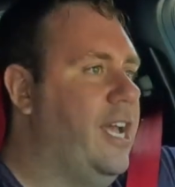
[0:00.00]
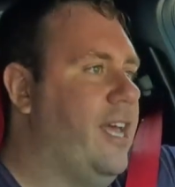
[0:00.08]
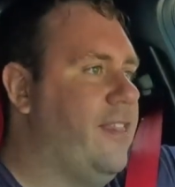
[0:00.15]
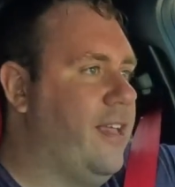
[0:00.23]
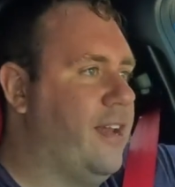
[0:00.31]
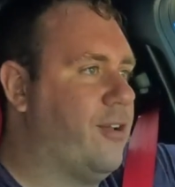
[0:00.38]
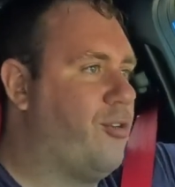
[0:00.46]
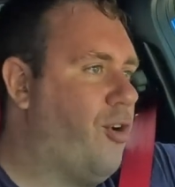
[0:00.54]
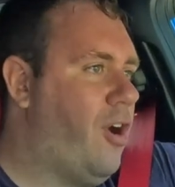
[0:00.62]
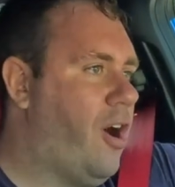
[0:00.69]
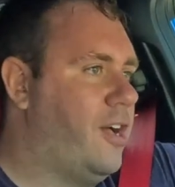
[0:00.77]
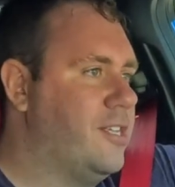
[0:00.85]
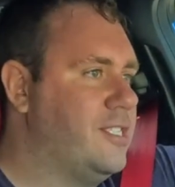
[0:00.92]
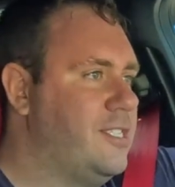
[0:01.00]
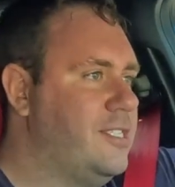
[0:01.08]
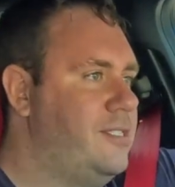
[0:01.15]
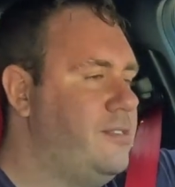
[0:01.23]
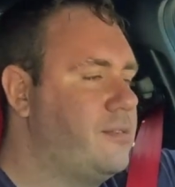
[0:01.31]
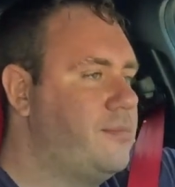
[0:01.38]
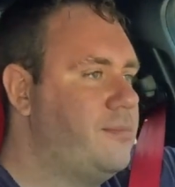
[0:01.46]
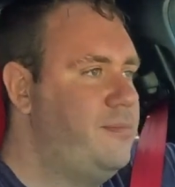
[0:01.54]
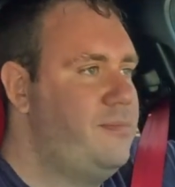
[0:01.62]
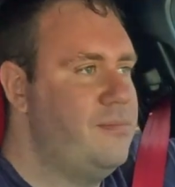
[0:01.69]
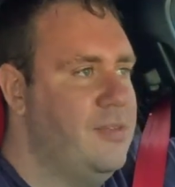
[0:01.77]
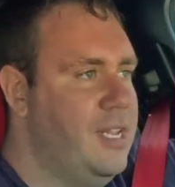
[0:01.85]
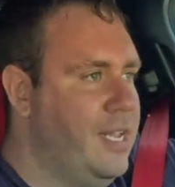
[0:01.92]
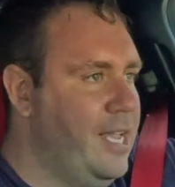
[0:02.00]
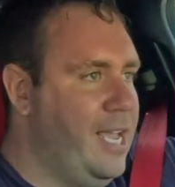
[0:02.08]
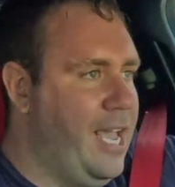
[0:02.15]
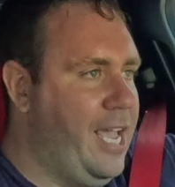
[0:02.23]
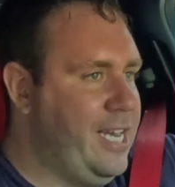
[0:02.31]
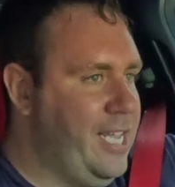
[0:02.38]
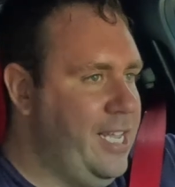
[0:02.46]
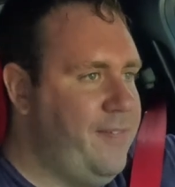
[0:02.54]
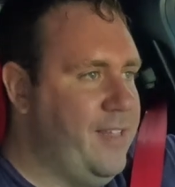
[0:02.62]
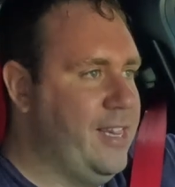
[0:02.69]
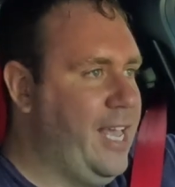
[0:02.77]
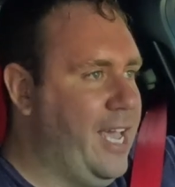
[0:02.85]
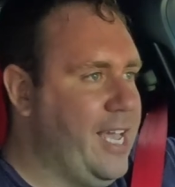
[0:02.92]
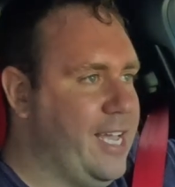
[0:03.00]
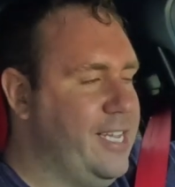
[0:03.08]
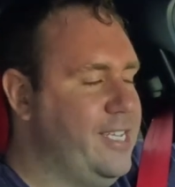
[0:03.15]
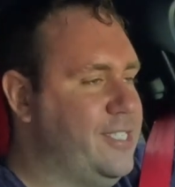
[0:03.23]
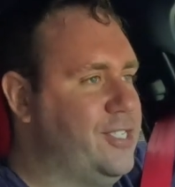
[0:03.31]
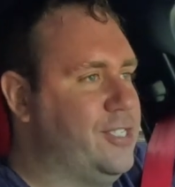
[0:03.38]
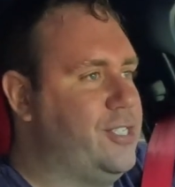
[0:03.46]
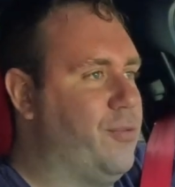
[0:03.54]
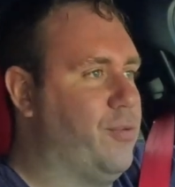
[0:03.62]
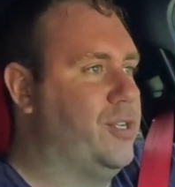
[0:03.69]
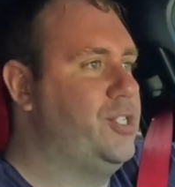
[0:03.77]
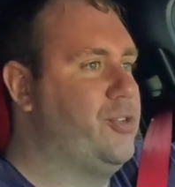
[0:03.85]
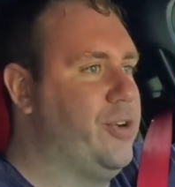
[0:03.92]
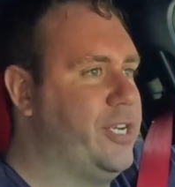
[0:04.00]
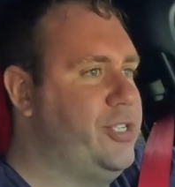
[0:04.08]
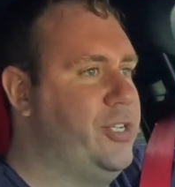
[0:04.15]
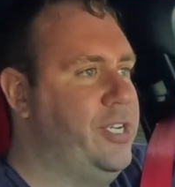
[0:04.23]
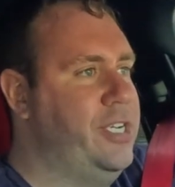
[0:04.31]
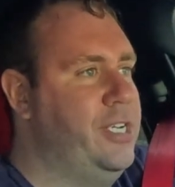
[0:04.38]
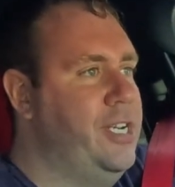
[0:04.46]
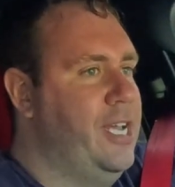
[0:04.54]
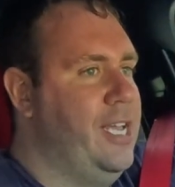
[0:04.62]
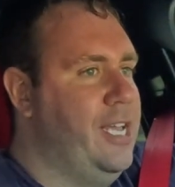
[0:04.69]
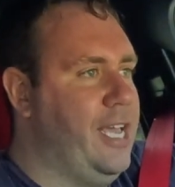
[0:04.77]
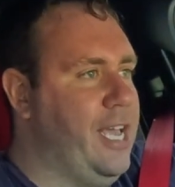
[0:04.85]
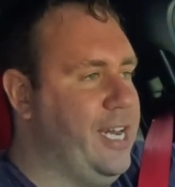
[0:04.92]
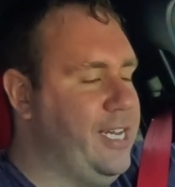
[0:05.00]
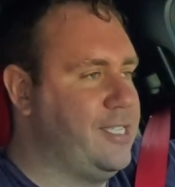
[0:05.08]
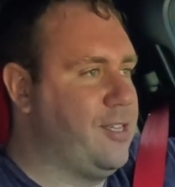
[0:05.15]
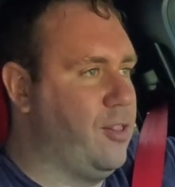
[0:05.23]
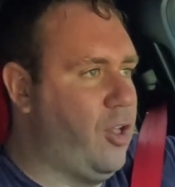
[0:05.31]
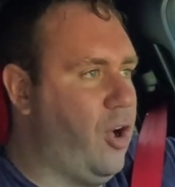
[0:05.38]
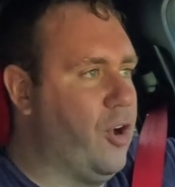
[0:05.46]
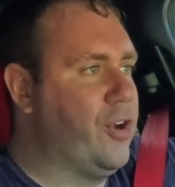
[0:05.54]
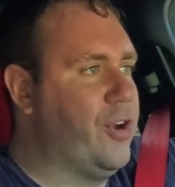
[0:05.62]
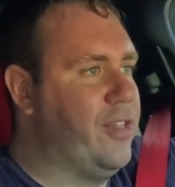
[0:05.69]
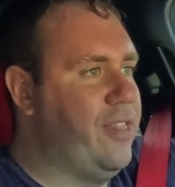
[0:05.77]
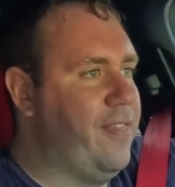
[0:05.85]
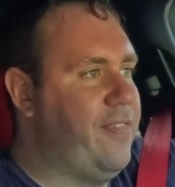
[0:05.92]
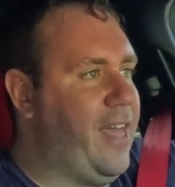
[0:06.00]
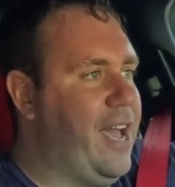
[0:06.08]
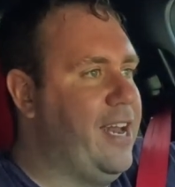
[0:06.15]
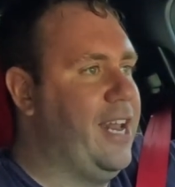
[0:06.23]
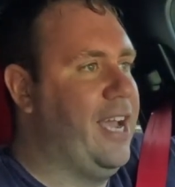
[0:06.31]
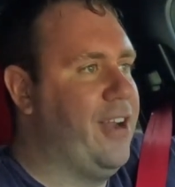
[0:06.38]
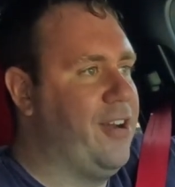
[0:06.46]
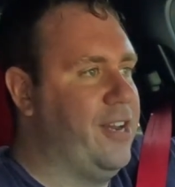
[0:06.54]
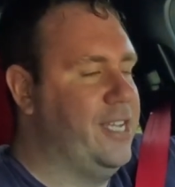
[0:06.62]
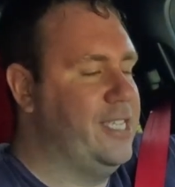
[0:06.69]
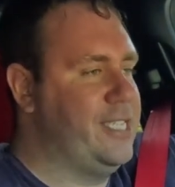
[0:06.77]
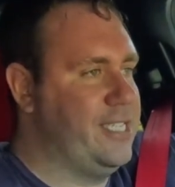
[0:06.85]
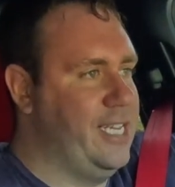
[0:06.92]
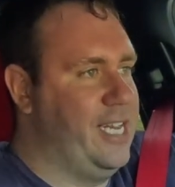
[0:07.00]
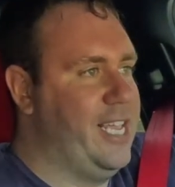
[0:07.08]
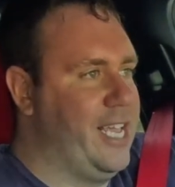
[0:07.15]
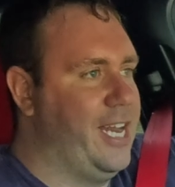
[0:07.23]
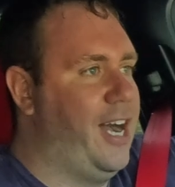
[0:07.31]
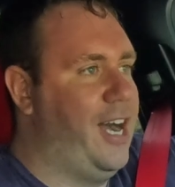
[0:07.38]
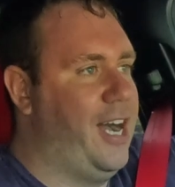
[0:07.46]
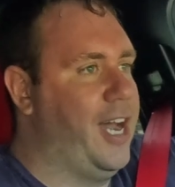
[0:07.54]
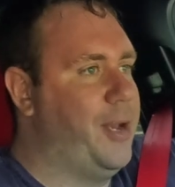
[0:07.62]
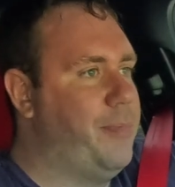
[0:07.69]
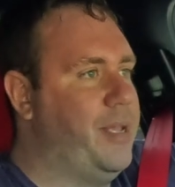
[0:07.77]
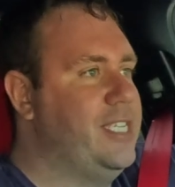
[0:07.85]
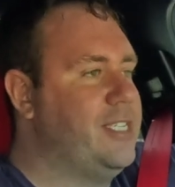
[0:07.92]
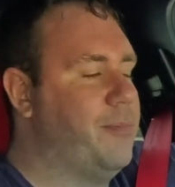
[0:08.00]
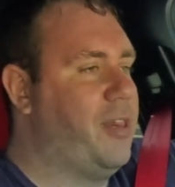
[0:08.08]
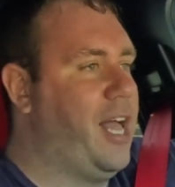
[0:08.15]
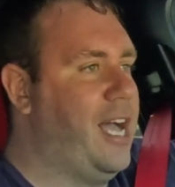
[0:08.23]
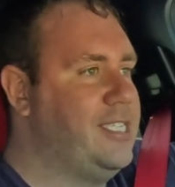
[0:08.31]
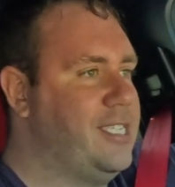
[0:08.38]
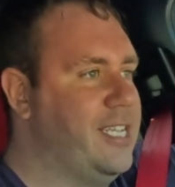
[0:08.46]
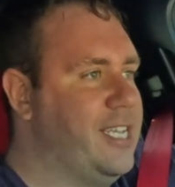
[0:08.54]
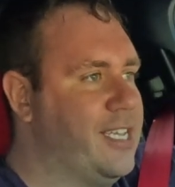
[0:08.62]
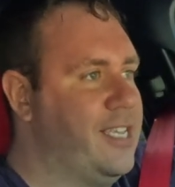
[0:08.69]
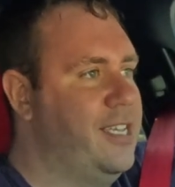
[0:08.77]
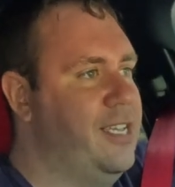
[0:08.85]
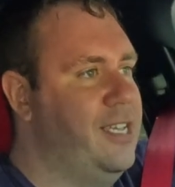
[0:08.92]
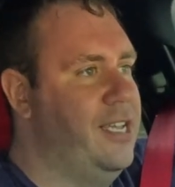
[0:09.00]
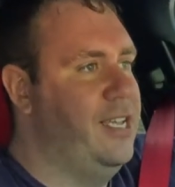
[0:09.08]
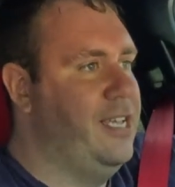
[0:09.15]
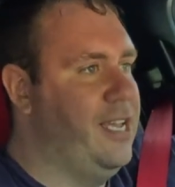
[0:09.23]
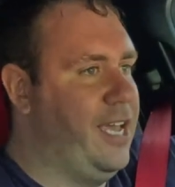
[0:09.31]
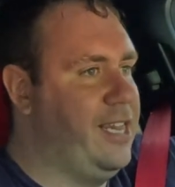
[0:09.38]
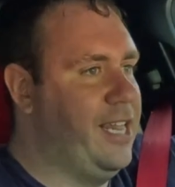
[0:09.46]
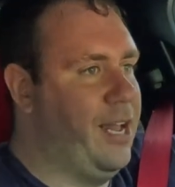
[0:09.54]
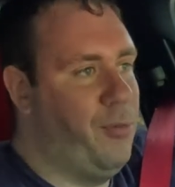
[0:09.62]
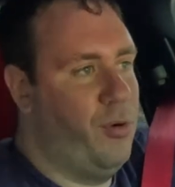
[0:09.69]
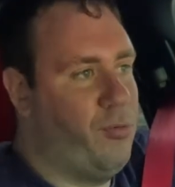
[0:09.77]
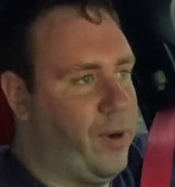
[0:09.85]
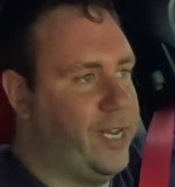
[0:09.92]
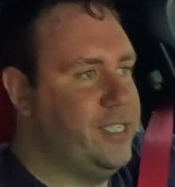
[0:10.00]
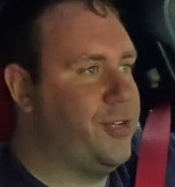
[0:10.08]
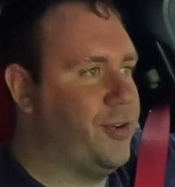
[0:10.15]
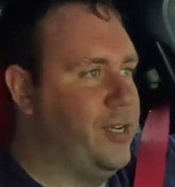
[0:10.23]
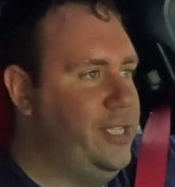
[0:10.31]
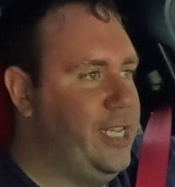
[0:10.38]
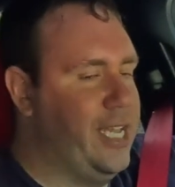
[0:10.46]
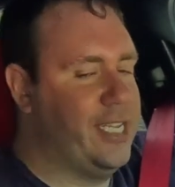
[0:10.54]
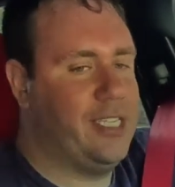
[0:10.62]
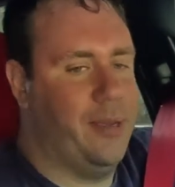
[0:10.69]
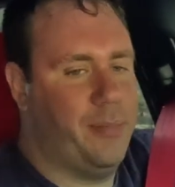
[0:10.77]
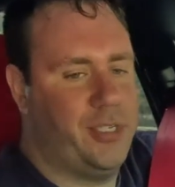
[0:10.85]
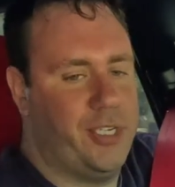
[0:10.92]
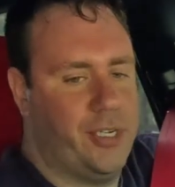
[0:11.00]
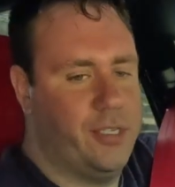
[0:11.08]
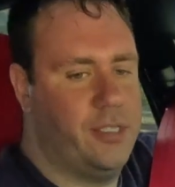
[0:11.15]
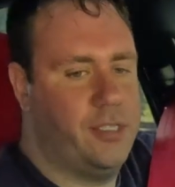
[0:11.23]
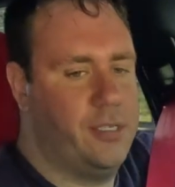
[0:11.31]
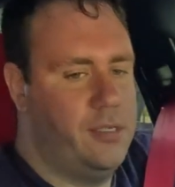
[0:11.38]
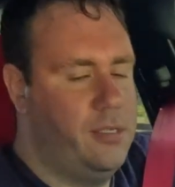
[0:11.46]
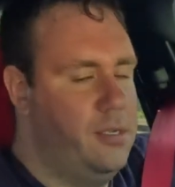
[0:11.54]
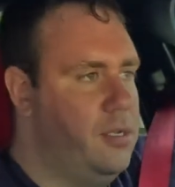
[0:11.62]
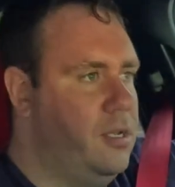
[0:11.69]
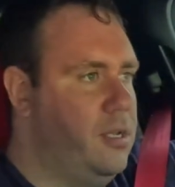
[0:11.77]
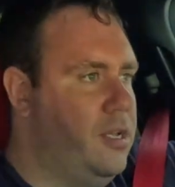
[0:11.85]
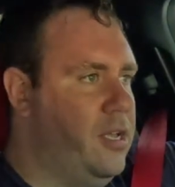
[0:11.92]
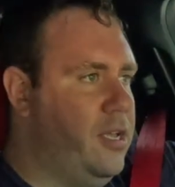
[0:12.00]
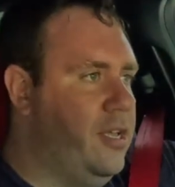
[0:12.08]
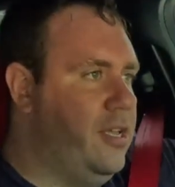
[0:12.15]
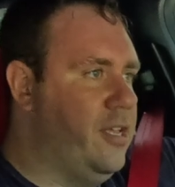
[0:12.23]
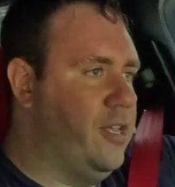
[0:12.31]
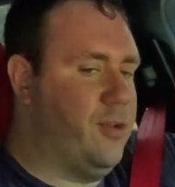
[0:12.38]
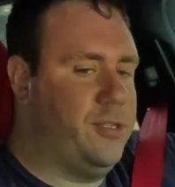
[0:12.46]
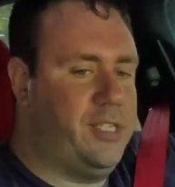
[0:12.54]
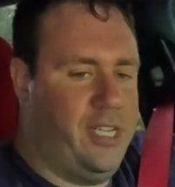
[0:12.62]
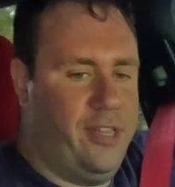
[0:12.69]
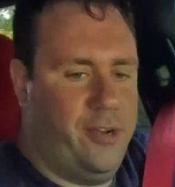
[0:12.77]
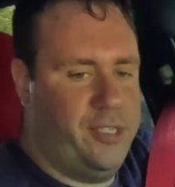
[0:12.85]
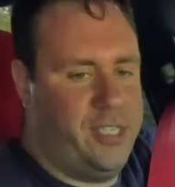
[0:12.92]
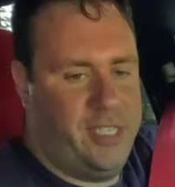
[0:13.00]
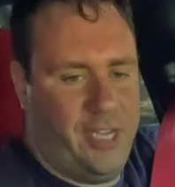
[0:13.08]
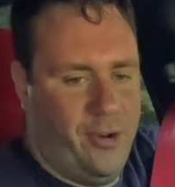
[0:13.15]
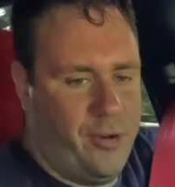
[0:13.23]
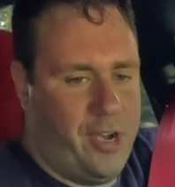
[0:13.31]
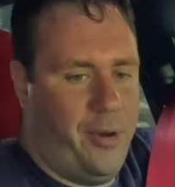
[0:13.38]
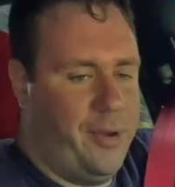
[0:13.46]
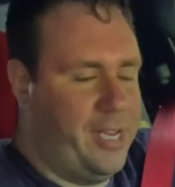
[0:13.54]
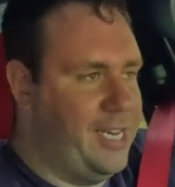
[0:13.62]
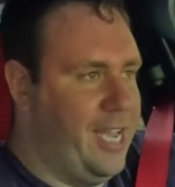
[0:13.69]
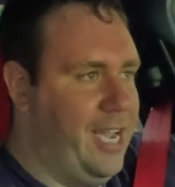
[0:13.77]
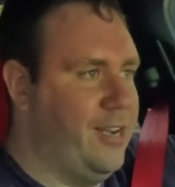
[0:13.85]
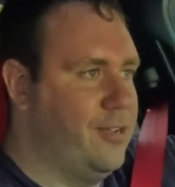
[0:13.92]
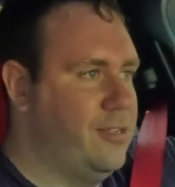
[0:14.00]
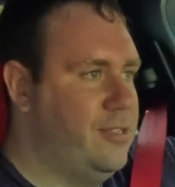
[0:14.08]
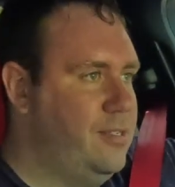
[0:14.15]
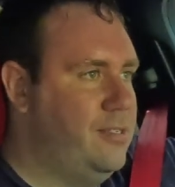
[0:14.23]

and then across. And even that is just a restriction, and it's longer that air is sitting in a hot piece of plastic, and that will raise your intake temperatures. You'll see they're still going down.